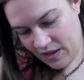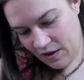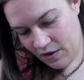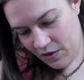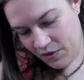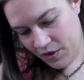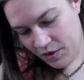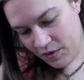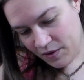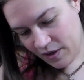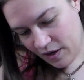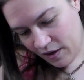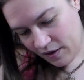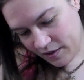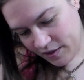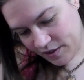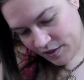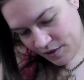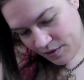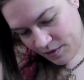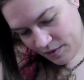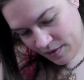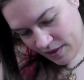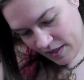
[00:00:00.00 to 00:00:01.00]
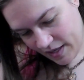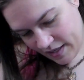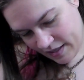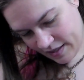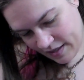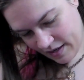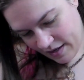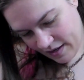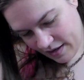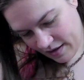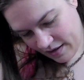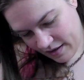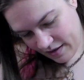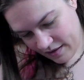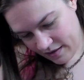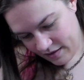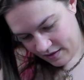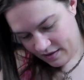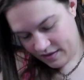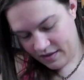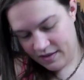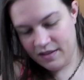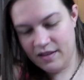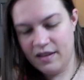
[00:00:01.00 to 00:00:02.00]
Although, and also, like,
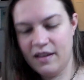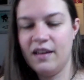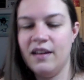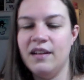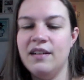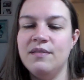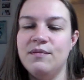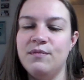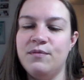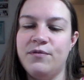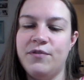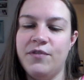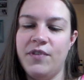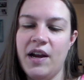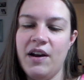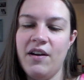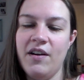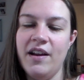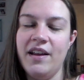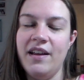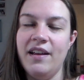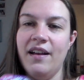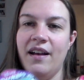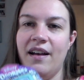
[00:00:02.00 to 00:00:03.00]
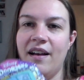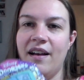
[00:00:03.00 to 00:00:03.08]
a very,